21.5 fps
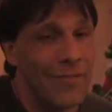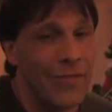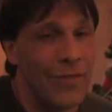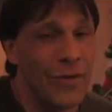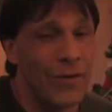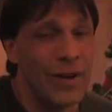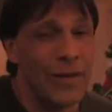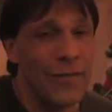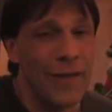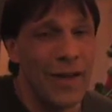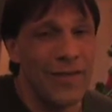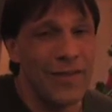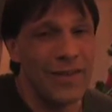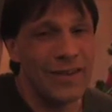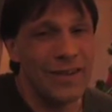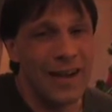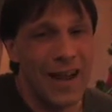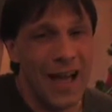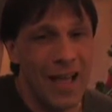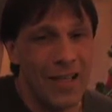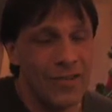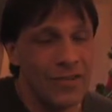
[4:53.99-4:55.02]

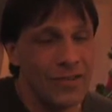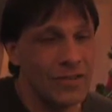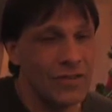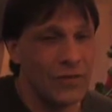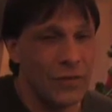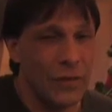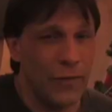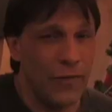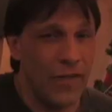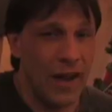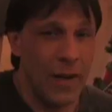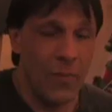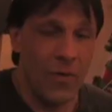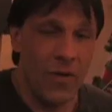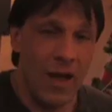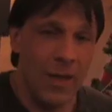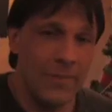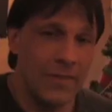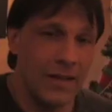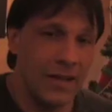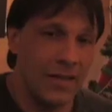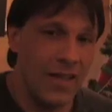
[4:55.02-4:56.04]
$3,500 for fiber
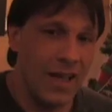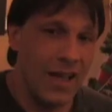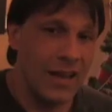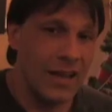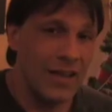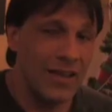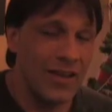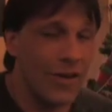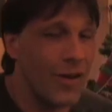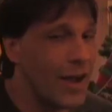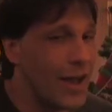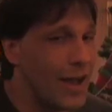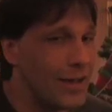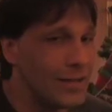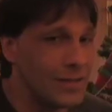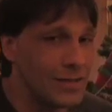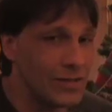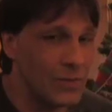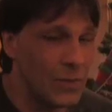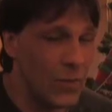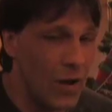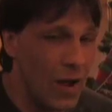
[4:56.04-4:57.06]
optic lighting in your house,
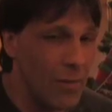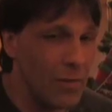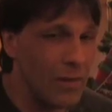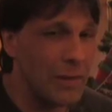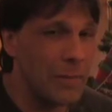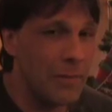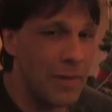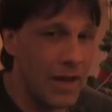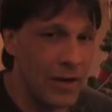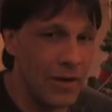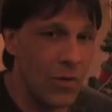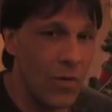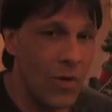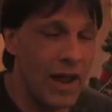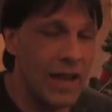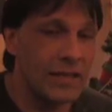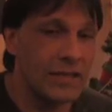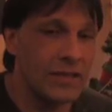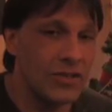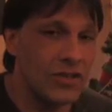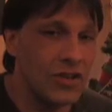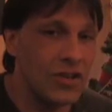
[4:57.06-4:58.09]
there's probably better
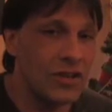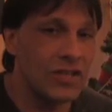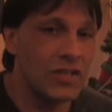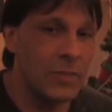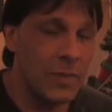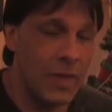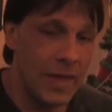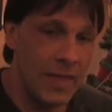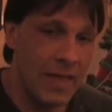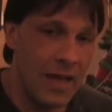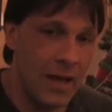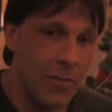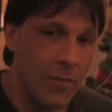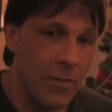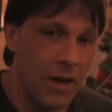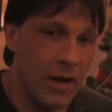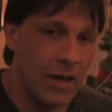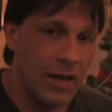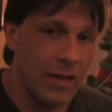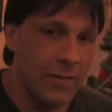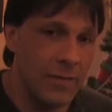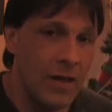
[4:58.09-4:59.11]
ways that you can spend that
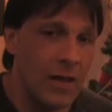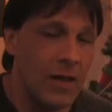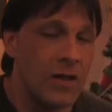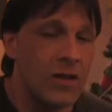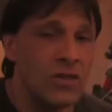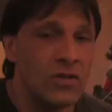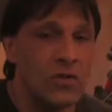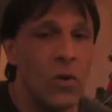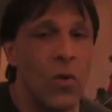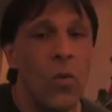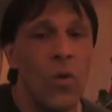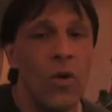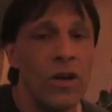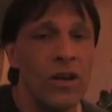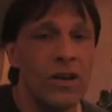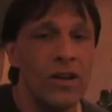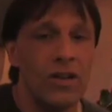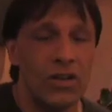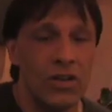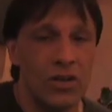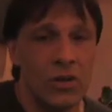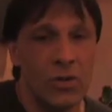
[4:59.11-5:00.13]
money. So what we're
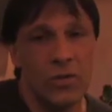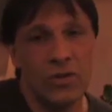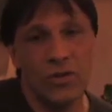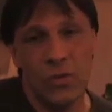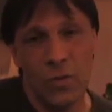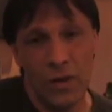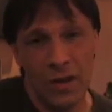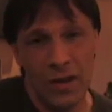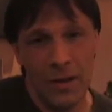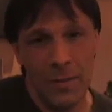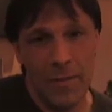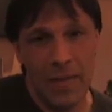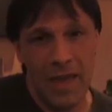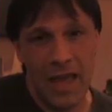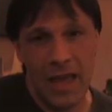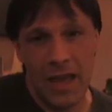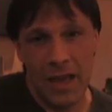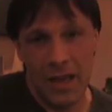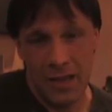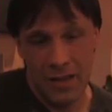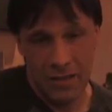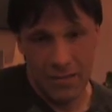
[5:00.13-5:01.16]
going to do is we're going to
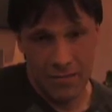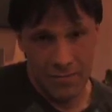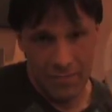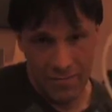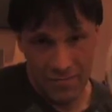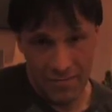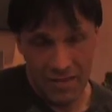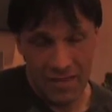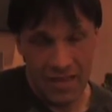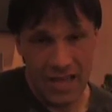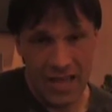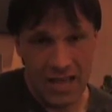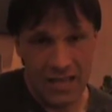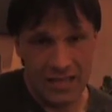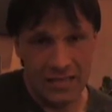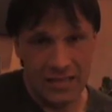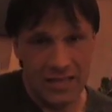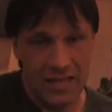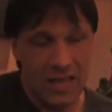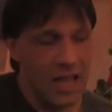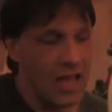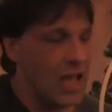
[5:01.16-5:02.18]
make
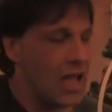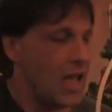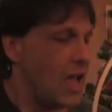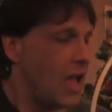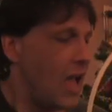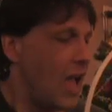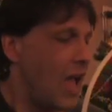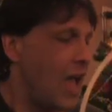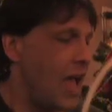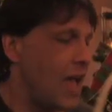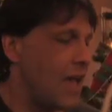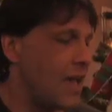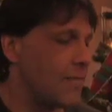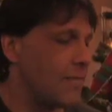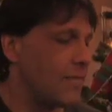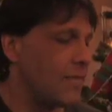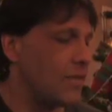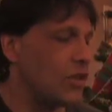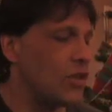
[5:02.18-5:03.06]
this, and